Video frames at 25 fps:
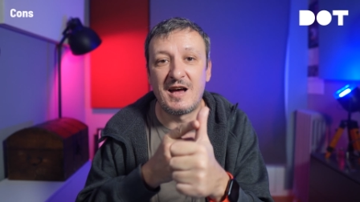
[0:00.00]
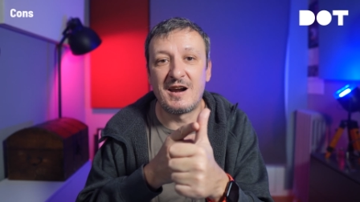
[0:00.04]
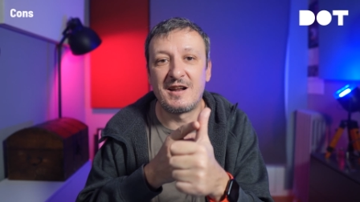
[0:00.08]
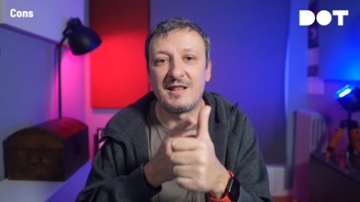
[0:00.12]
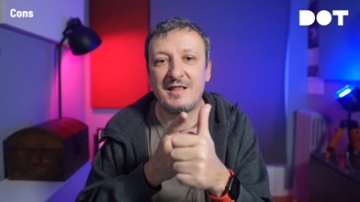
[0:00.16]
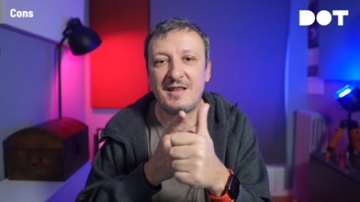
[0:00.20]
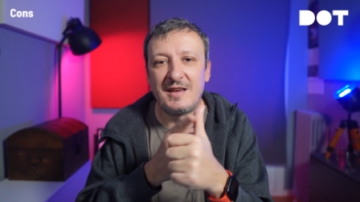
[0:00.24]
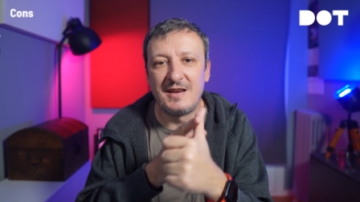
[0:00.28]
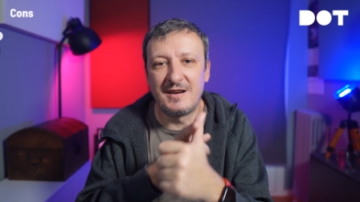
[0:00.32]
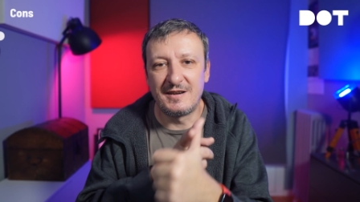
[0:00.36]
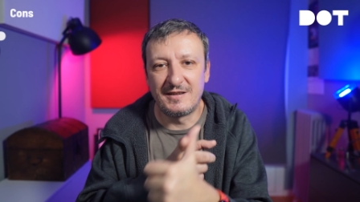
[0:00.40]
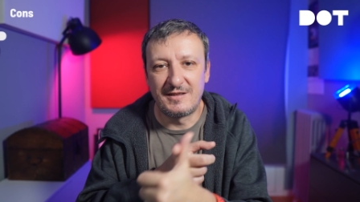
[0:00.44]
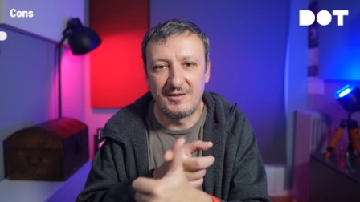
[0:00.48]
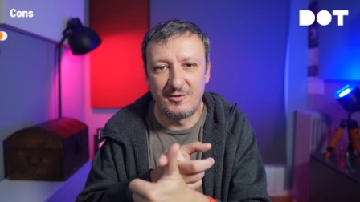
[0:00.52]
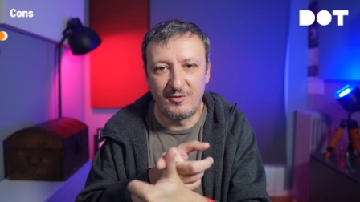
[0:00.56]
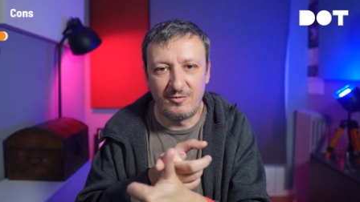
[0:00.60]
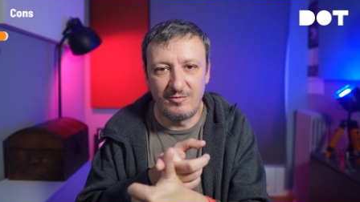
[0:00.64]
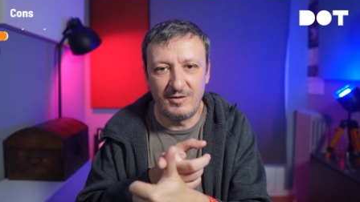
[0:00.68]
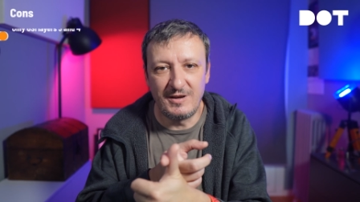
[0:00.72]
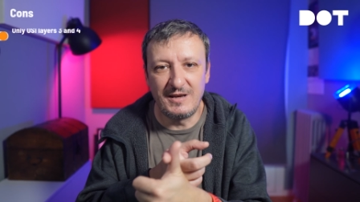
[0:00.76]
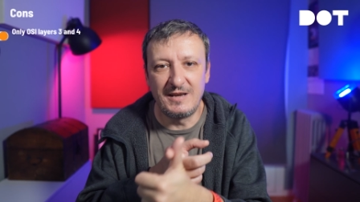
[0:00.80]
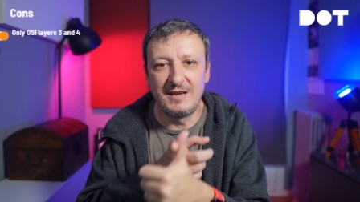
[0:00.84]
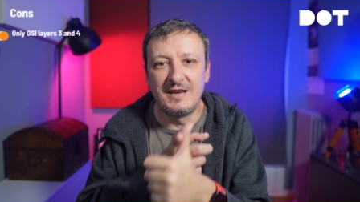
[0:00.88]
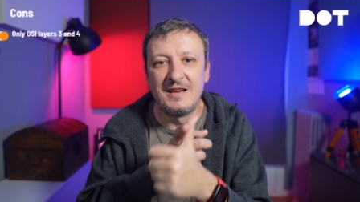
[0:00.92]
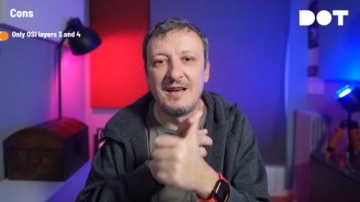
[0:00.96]
are layer
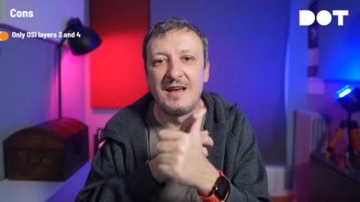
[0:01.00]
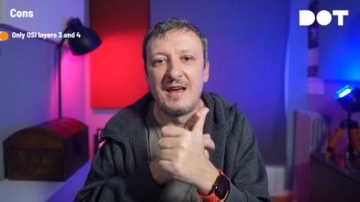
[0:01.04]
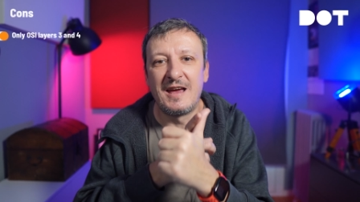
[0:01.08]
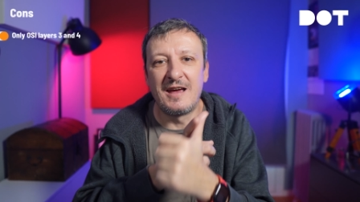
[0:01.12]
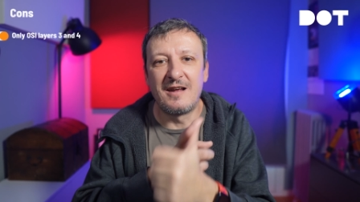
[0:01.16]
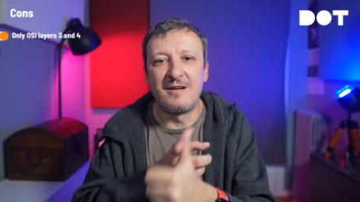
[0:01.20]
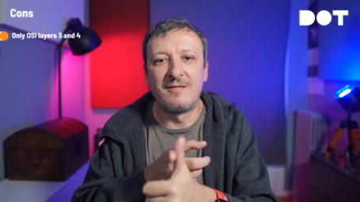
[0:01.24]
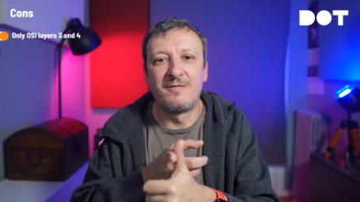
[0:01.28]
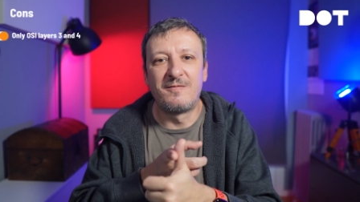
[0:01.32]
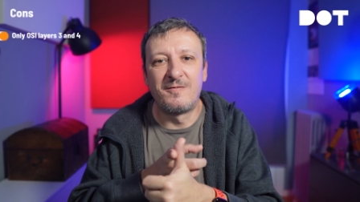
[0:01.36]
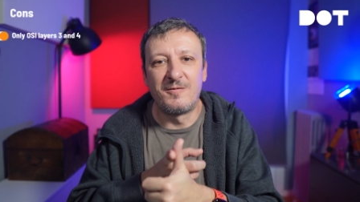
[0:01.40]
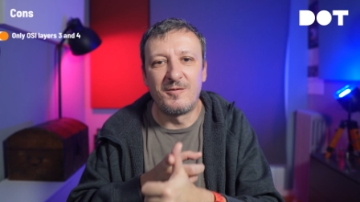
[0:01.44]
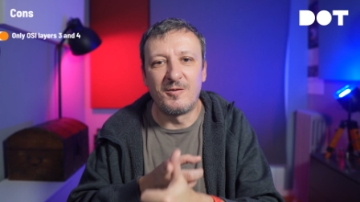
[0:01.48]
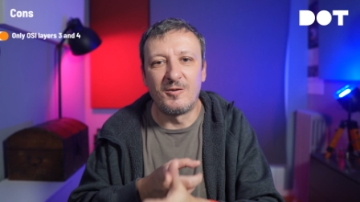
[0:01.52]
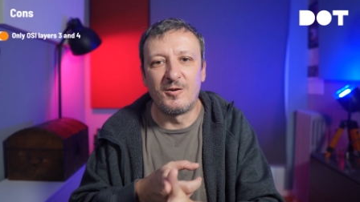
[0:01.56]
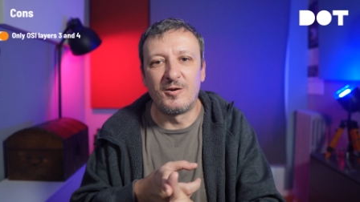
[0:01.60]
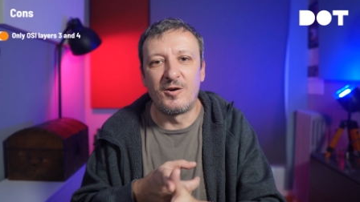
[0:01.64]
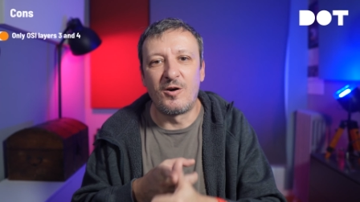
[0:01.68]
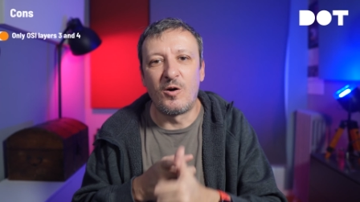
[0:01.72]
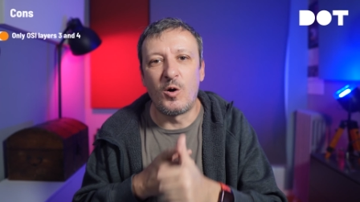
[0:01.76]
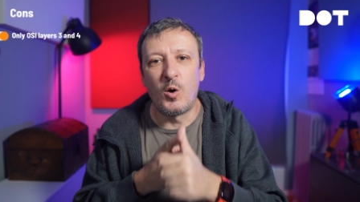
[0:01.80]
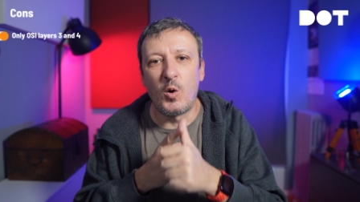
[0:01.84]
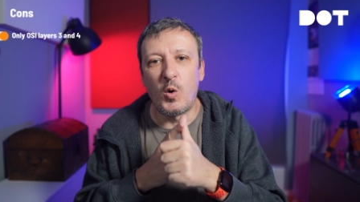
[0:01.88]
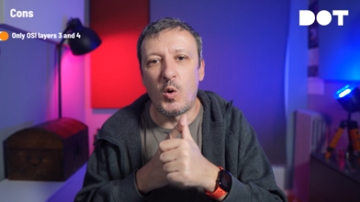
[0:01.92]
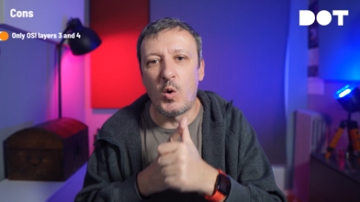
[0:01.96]
3 and
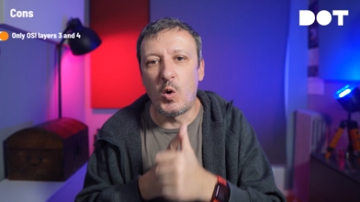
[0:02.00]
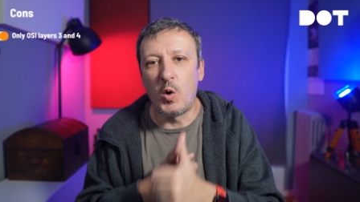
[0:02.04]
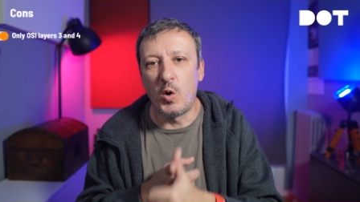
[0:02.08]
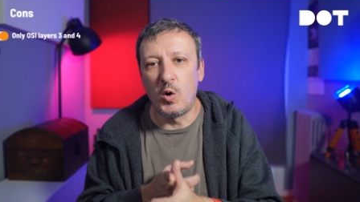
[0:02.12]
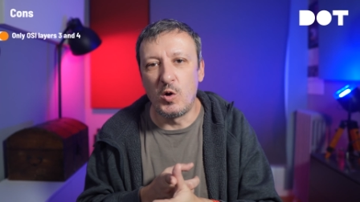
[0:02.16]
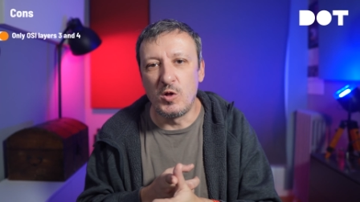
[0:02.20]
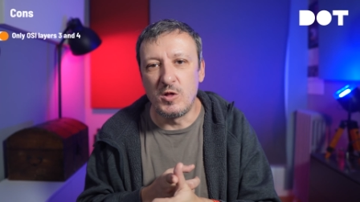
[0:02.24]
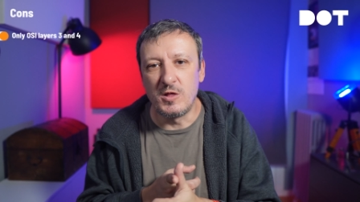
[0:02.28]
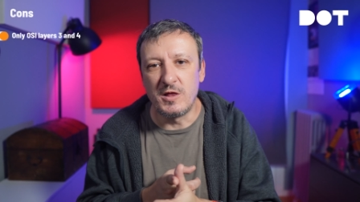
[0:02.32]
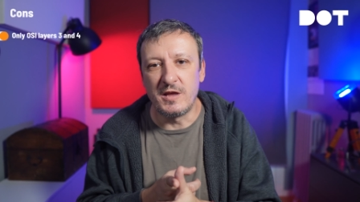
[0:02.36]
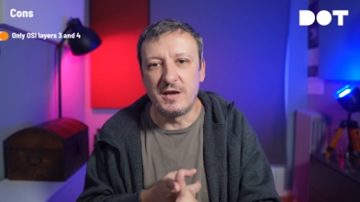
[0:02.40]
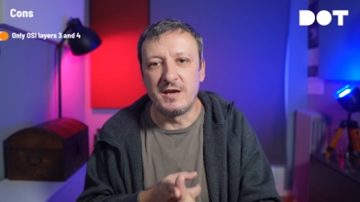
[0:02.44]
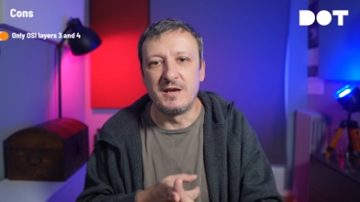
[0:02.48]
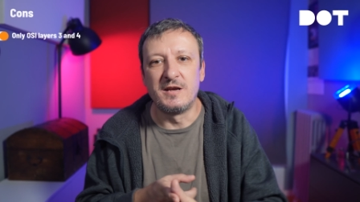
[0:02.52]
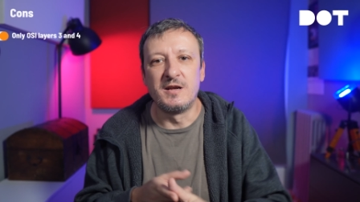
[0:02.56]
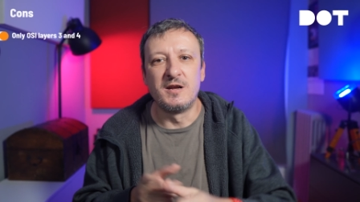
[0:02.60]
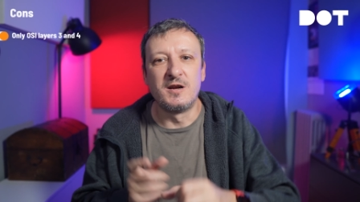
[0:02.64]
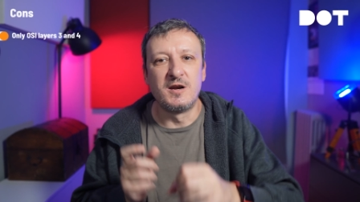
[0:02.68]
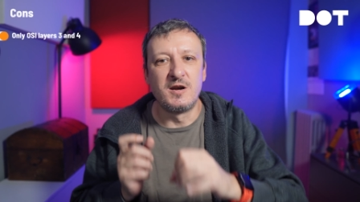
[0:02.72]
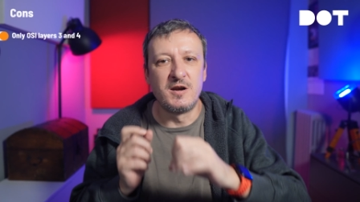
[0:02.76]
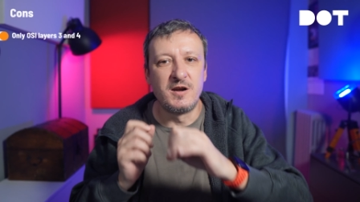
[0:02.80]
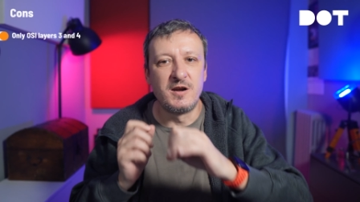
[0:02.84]
4 only.